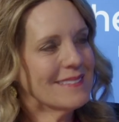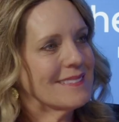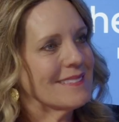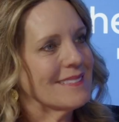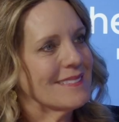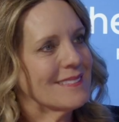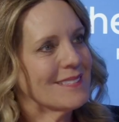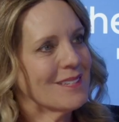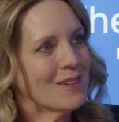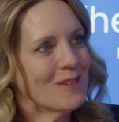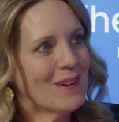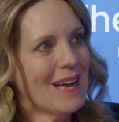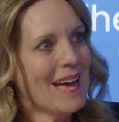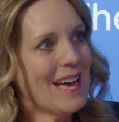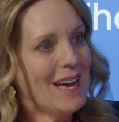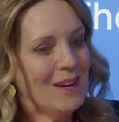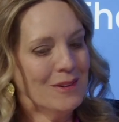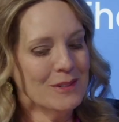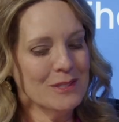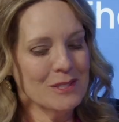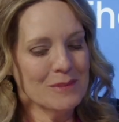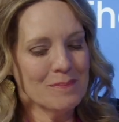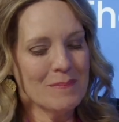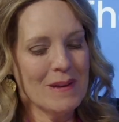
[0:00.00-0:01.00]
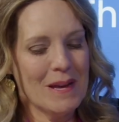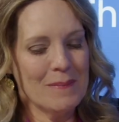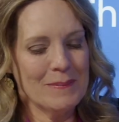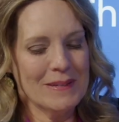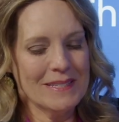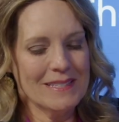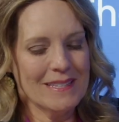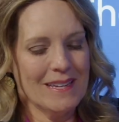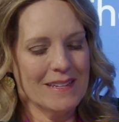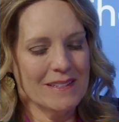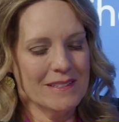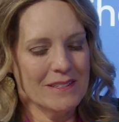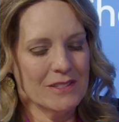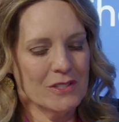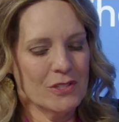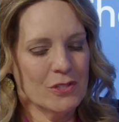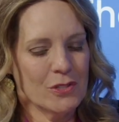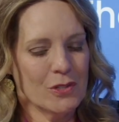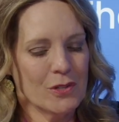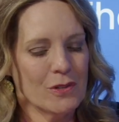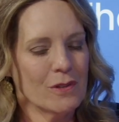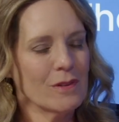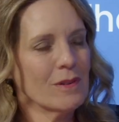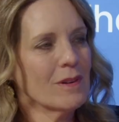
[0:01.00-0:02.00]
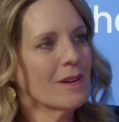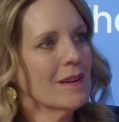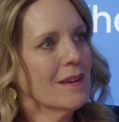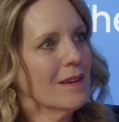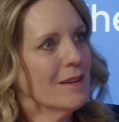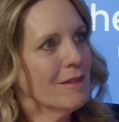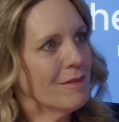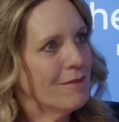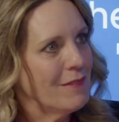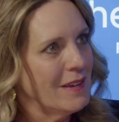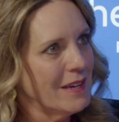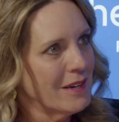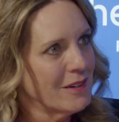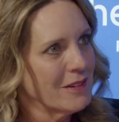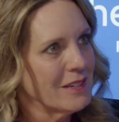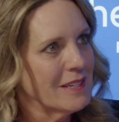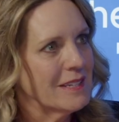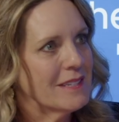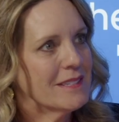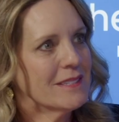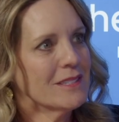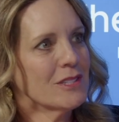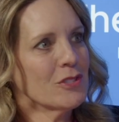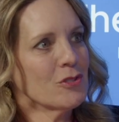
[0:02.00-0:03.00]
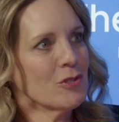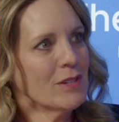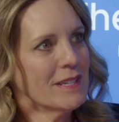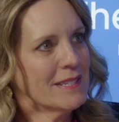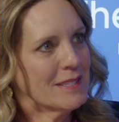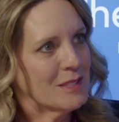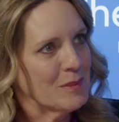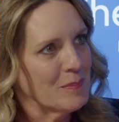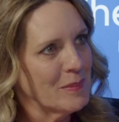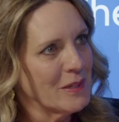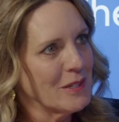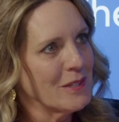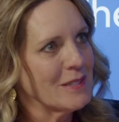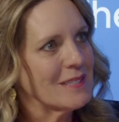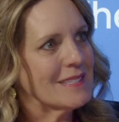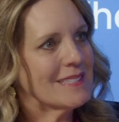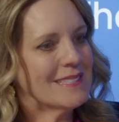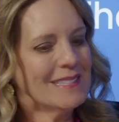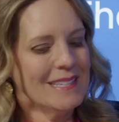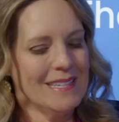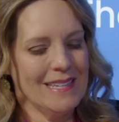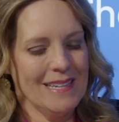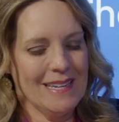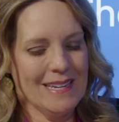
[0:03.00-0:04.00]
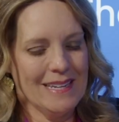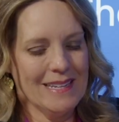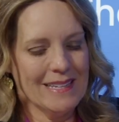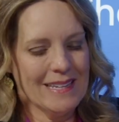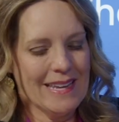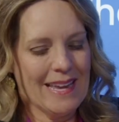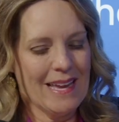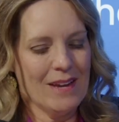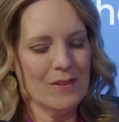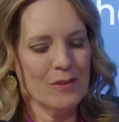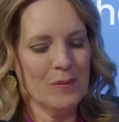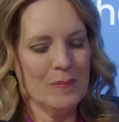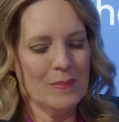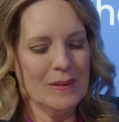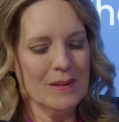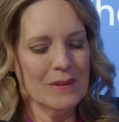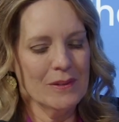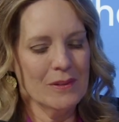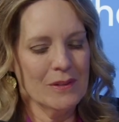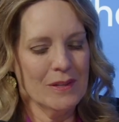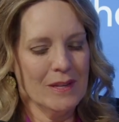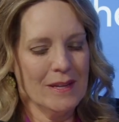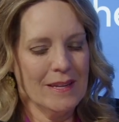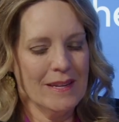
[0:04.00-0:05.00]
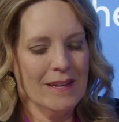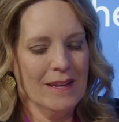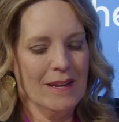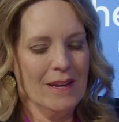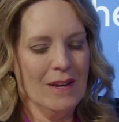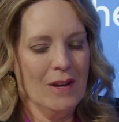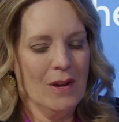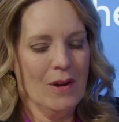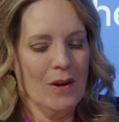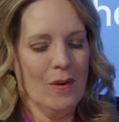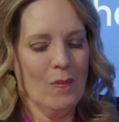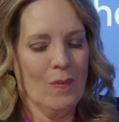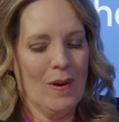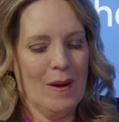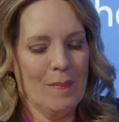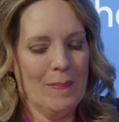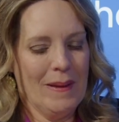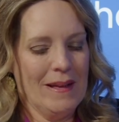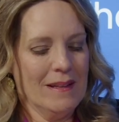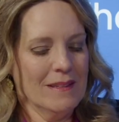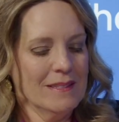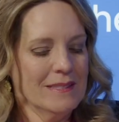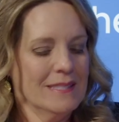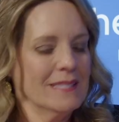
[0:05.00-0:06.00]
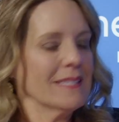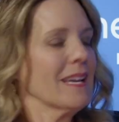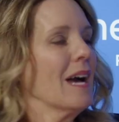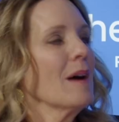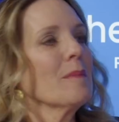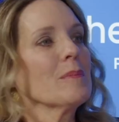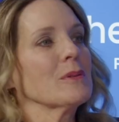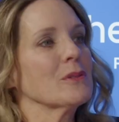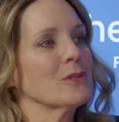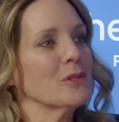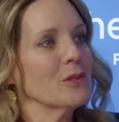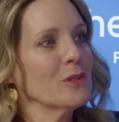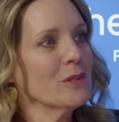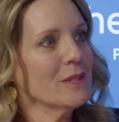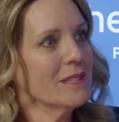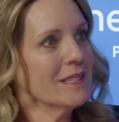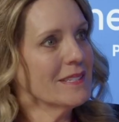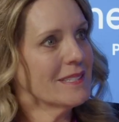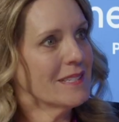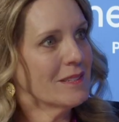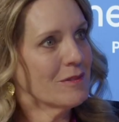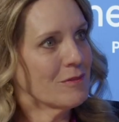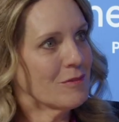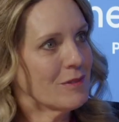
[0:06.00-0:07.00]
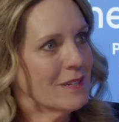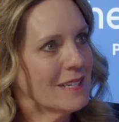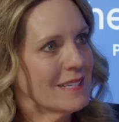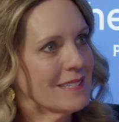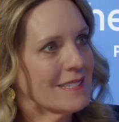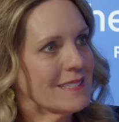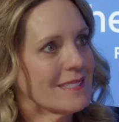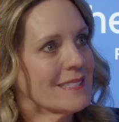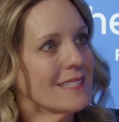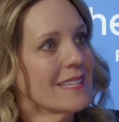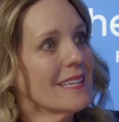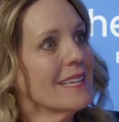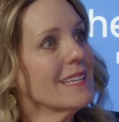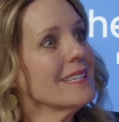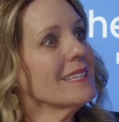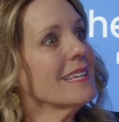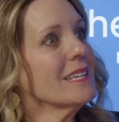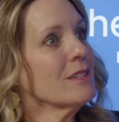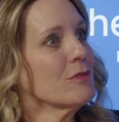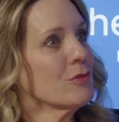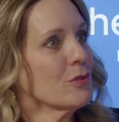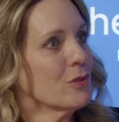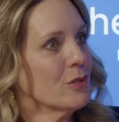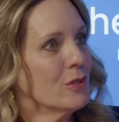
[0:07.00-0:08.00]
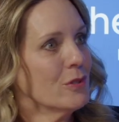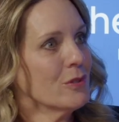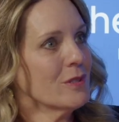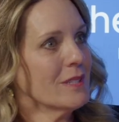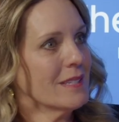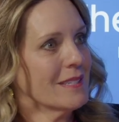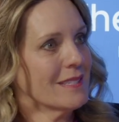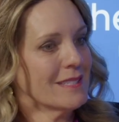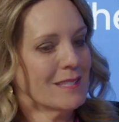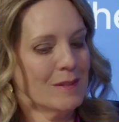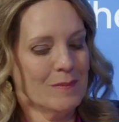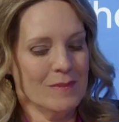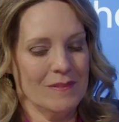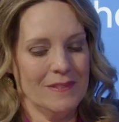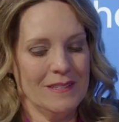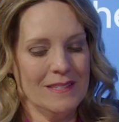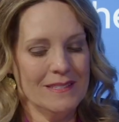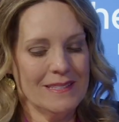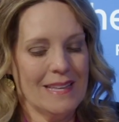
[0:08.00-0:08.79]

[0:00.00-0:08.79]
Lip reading: Mm-hmm. So how does Mott MacDonald ensure fairness, transparency, and accountability while balancing opportunities and risks in introducing some of these